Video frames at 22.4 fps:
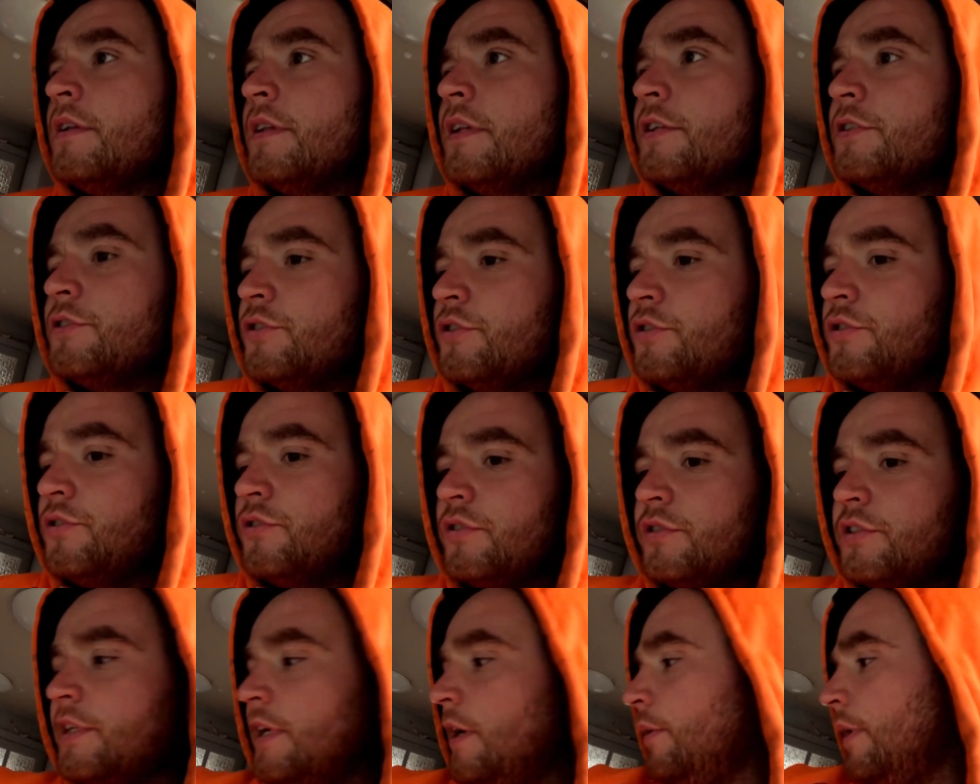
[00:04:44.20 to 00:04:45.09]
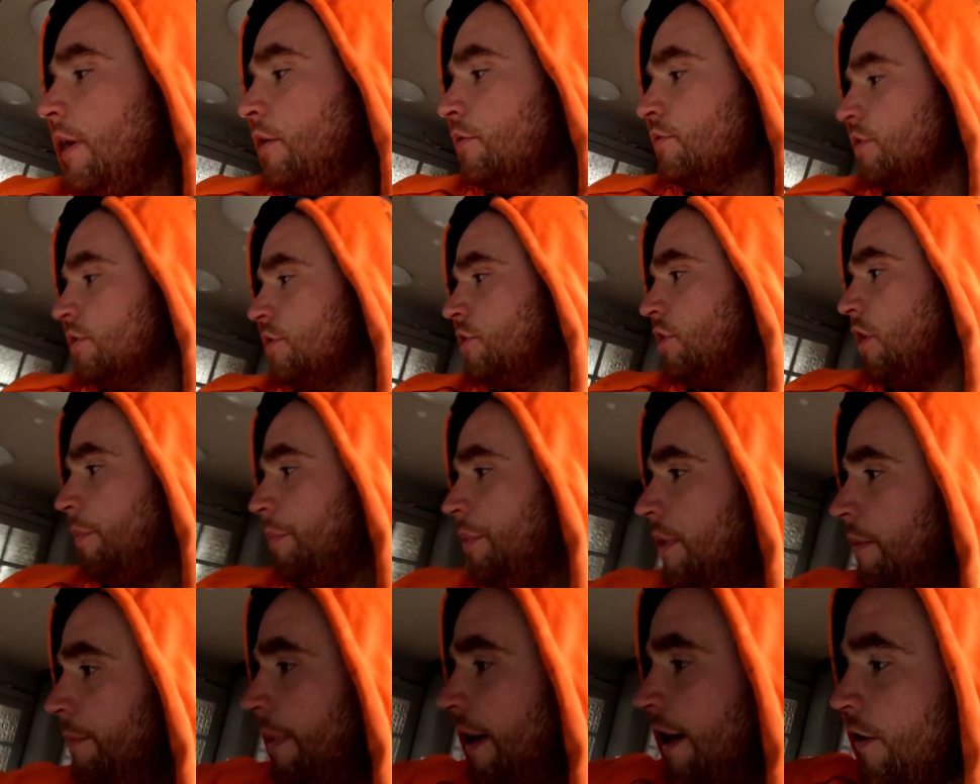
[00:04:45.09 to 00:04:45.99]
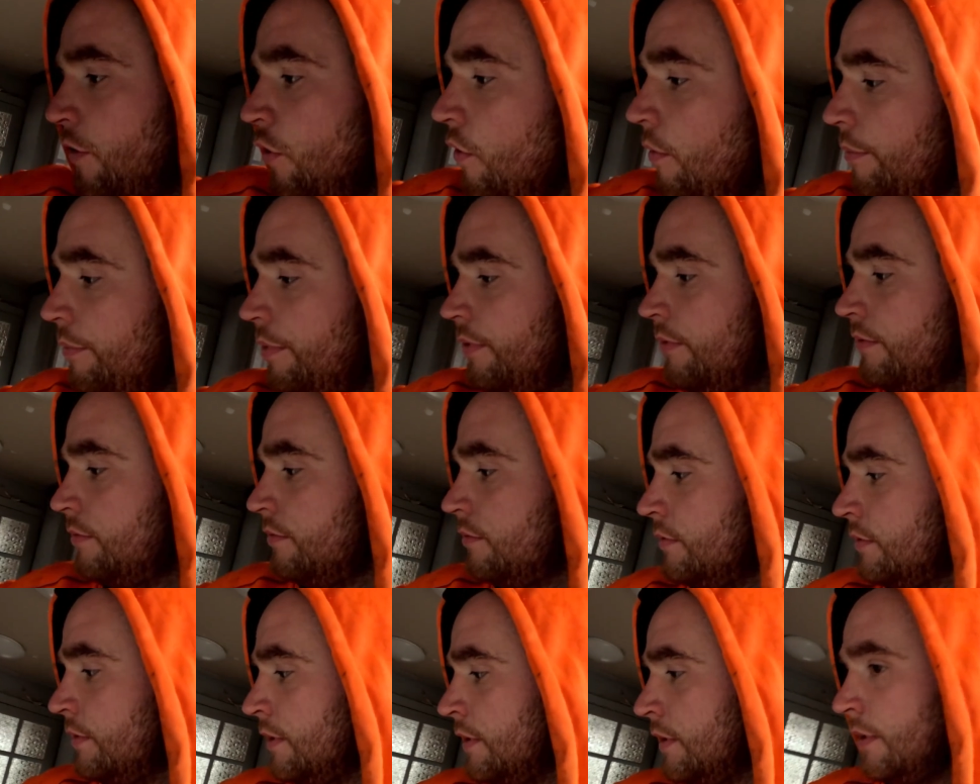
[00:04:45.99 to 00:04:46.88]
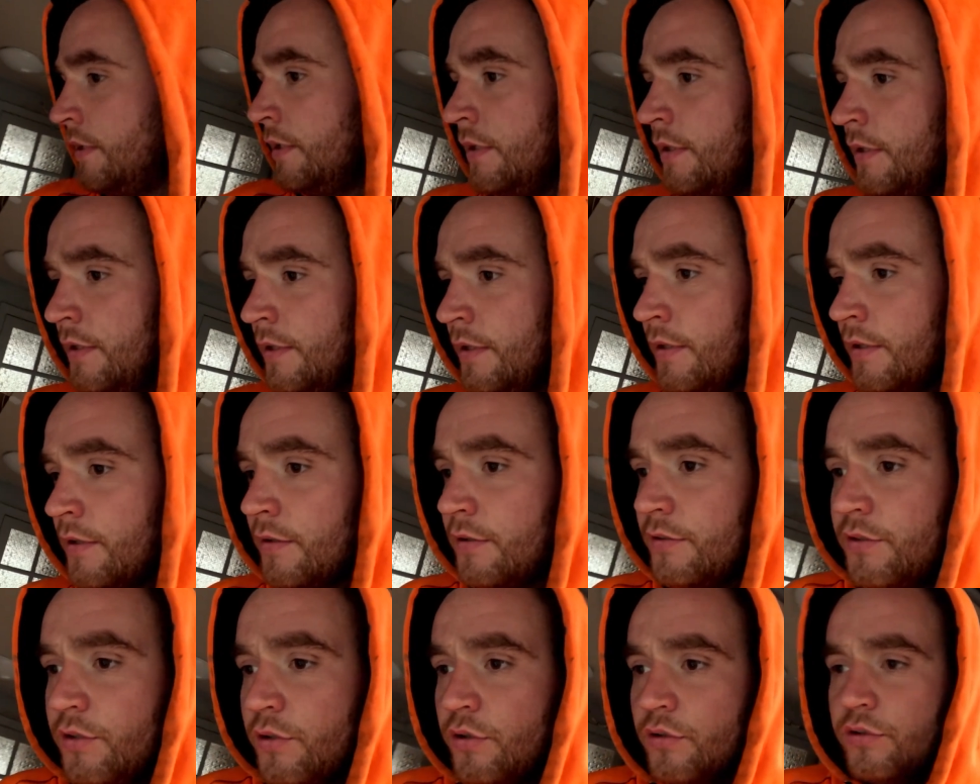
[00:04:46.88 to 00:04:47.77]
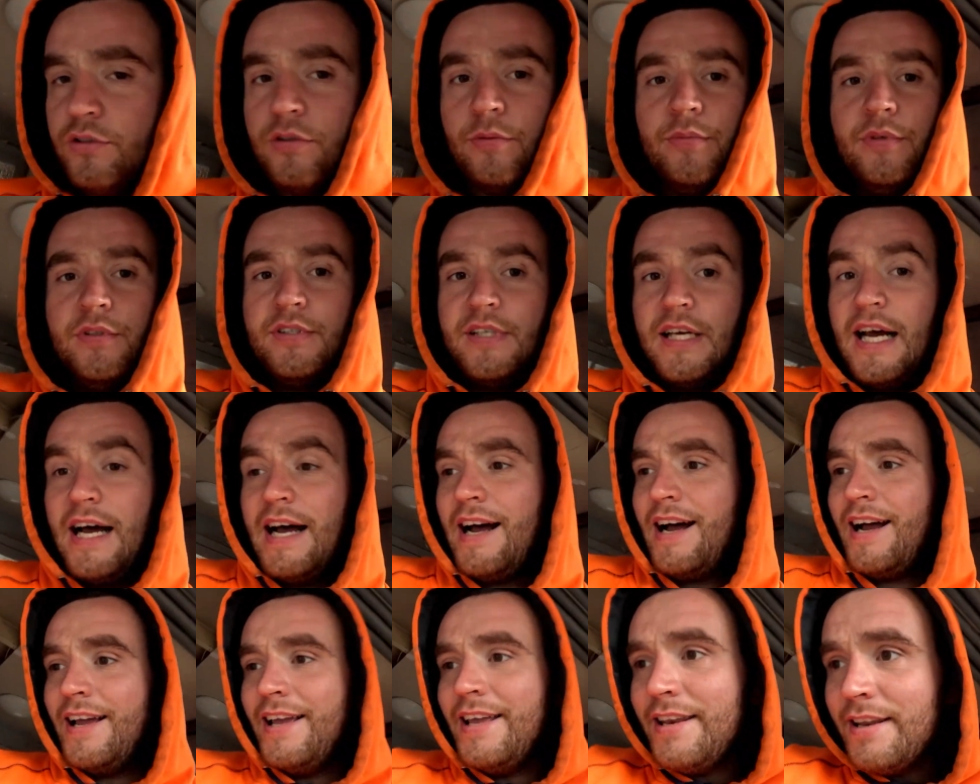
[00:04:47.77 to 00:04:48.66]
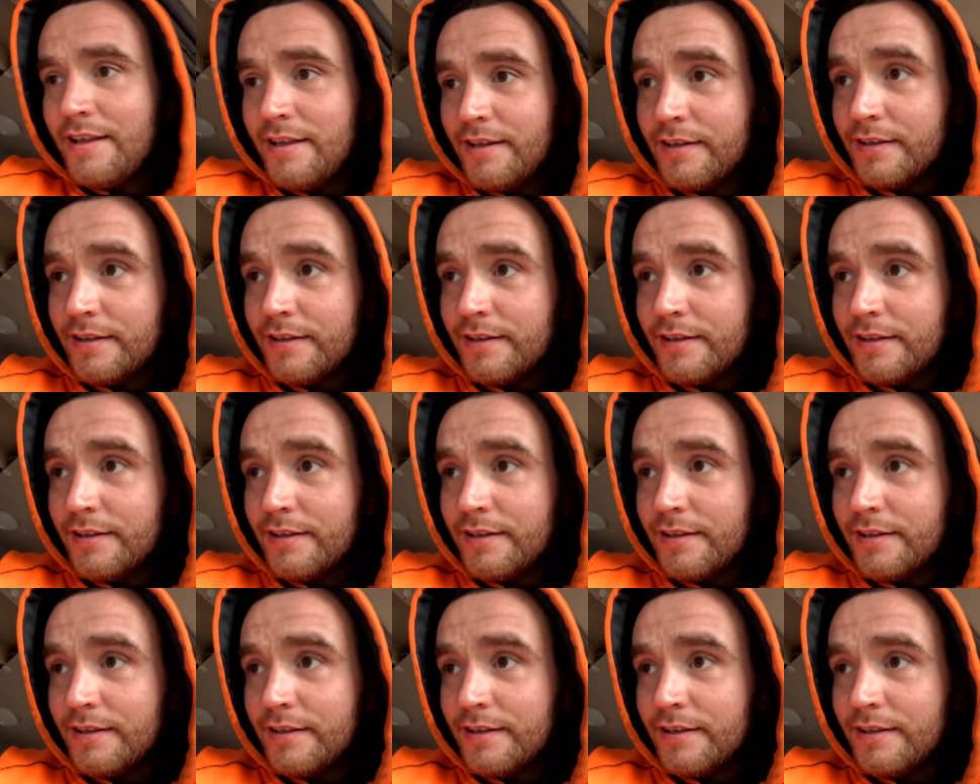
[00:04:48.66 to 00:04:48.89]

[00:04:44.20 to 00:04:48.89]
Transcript: Let's just suss out how to top it back up, because the customers are in.